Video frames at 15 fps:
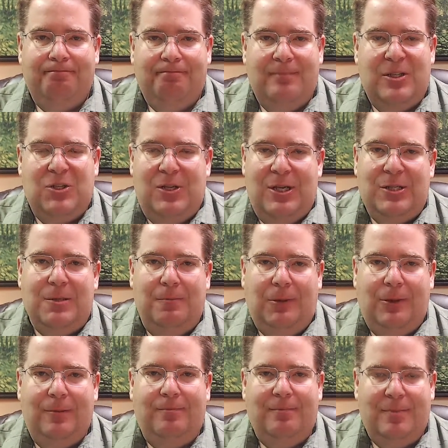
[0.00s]
it's
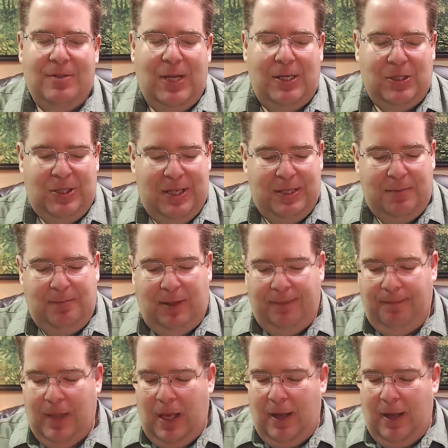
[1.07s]
discipline. It takes discipline.